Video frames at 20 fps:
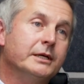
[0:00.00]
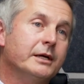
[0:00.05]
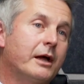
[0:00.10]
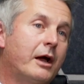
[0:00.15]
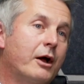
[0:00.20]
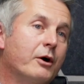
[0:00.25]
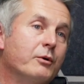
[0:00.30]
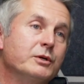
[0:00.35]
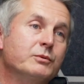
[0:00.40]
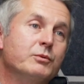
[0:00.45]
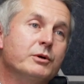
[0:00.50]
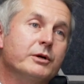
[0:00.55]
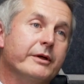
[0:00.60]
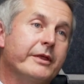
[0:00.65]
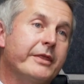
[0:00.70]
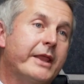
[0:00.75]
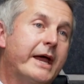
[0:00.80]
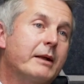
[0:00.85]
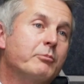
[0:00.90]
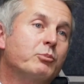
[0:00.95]
I always will.
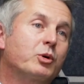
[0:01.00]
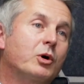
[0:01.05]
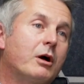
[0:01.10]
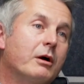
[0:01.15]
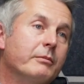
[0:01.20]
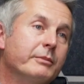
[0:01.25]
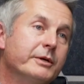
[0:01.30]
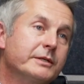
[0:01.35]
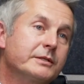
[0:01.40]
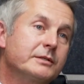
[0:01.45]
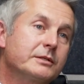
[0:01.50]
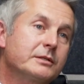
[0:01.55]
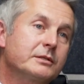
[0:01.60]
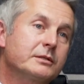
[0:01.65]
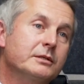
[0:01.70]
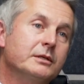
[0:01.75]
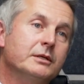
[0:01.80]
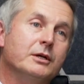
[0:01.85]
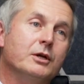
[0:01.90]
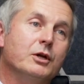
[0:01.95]
And that promise
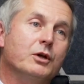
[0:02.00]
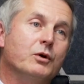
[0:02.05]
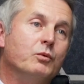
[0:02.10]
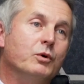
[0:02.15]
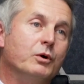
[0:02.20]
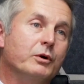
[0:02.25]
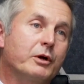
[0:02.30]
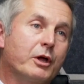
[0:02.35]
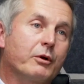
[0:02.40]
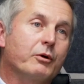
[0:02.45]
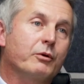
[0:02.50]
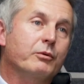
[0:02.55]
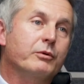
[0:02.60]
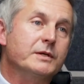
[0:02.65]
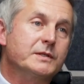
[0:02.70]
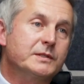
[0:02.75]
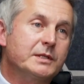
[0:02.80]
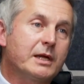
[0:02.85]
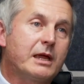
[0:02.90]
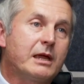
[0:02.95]
will go the
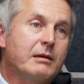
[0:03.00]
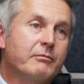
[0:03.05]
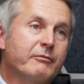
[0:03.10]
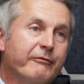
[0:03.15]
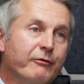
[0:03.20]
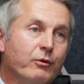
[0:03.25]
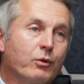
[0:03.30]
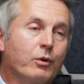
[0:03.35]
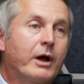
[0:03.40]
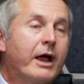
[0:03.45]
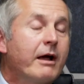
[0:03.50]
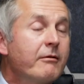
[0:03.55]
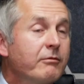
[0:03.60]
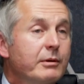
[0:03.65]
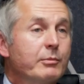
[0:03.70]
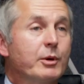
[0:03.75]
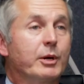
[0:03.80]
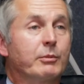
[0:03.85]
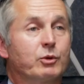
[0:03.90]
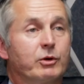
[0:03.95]
same for every
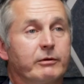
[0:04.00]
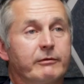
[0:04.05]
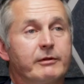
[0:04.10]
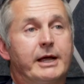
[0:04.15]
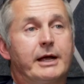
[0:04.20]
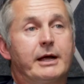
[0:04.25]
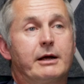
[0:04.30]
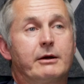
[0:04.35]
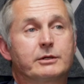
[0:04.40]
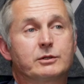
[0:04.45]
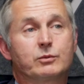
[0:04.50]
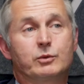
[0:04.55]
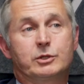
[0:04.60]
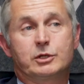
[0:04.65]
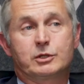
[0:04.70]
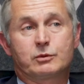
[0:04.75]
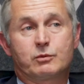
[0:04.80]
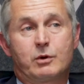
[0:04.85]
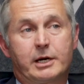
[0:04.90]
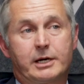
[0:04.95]
member of the House, which
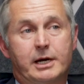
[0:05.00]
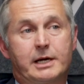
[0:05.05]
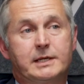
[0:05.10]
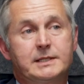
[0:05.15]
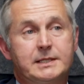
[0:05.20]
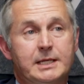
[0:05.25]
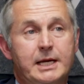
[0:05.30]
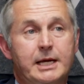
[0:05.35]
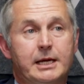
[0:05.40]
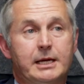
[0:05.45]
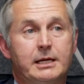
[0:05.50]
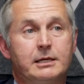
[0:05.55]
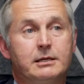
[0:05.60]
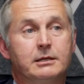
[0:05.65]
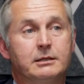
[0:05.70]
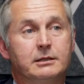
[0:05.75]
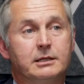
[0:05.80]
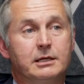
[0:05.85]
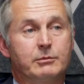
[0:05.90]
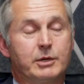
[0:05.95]
is why I said
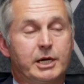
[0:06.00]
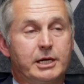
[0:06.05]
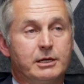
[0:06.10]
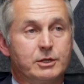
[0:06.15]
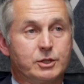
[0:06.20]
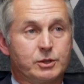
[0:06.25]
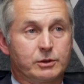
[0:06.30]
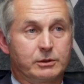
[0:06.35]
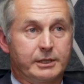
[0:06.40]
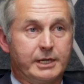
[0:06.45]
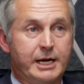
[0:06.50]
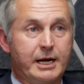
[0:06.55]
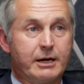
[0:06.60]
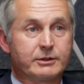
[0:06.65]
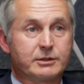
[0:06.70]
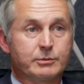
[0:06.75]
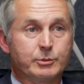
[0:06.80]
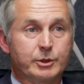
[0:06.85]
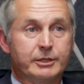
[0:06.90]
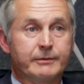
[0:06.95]
in my initial
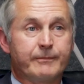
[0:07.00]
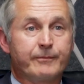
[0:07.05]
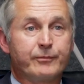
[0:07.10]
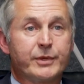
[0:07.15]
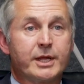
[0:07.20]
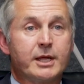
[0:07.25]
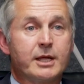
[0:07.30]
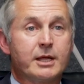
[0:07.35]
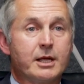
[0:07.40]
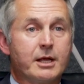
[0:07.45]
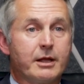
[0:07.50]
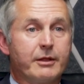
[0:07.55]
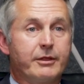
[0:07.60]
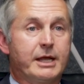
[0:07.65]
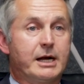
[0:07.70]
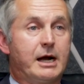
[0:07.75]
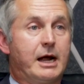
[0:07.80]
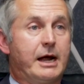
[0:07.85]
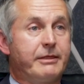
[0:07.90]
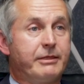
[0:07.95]
announcement
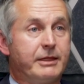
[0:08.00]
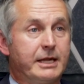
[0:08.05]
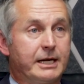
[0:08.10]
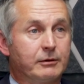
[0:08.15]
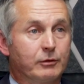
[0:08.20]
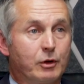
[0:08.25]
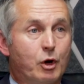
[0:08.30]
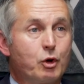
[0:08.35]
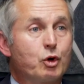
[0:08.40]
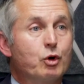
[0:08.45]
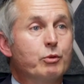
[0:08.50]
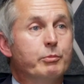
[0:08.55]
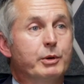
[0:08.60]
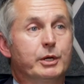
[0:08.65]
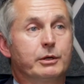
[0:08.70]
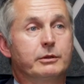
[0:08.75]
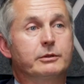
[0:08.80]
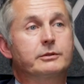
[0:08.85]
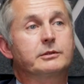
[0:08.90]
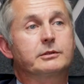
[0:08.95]
that I think local
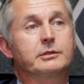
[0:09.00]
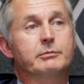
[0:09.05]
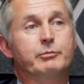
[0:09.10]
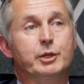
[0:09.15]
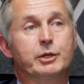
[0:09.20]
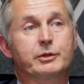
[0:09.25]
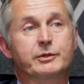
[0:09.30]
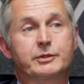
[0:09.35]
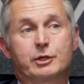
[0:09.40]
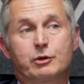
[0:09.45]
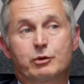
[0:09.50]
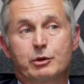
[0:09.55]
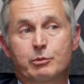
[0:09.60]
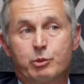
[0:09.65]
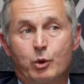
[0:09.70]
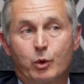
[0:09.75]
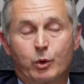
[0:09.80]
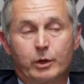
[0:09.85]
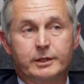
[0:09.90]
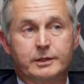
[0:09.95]
bills that are
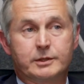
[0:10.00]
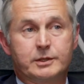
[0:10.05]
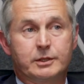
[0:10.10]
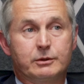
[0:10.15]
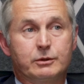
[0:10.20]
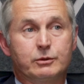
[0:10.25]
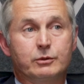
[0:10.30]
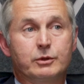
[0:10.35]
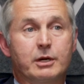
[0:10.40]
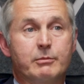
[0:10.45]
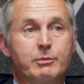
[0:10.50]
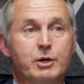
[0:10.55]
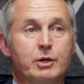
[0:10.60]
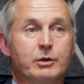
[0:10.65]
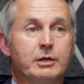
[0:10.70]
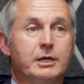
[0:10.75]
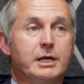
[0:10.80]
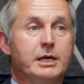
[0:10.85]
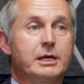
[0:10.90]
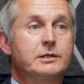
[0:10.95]
important to
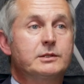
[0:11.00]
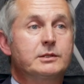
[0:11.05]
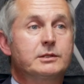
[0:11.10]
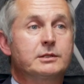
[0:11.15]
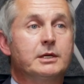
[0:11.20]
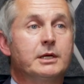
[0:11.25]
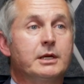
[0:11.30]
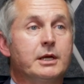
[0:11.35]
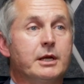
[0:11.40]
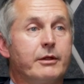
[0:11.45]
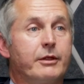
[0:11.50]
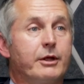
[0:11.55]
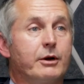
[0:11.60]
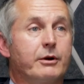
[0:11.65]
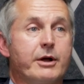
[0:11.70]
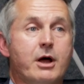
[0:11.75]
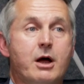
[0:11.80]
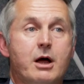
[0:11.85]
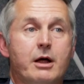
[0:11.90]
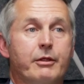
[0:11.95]
communities, that are
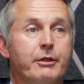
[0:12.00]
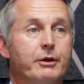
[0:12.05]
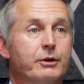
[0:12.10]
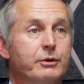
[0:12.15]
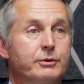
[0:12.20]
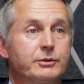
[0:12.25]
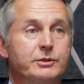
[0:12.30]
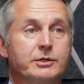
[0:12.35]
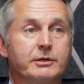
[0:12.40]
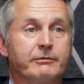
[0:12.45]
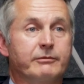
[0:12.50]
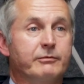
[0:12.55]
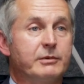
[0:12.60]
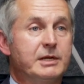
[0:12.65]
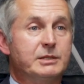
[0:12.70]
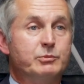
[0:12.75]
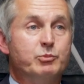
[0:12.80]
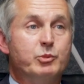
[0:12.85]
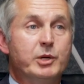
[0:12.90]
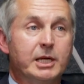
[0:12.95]
not those of
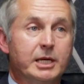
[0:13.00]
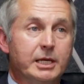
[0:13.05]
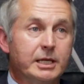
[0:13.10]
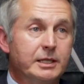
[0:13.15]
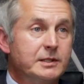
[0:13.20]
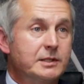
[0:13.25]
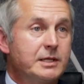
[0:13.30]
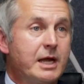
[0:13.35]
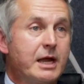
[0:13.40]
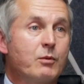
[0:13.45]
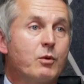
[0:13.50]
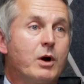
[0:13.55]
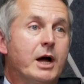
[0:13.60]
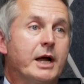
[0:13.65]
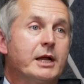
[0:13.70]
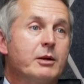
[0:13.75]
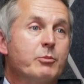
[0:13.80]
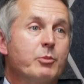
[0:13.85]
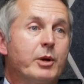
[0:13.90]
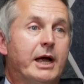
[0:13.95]
these big statewide
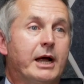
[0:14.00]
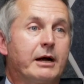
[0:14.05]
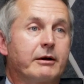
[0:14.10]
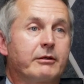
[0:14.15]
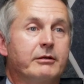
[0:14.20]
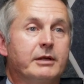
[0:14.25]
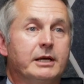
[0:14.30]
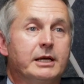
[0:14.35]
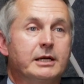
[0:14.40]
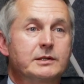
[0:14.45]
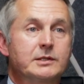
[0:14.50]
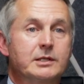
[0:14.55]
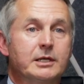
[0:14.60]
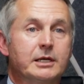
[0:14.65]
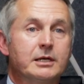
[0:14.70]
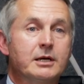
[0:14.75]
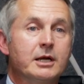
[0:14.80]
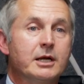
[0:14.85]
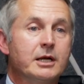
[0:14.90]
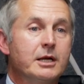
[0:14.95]
impact things,
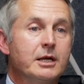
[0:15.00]
that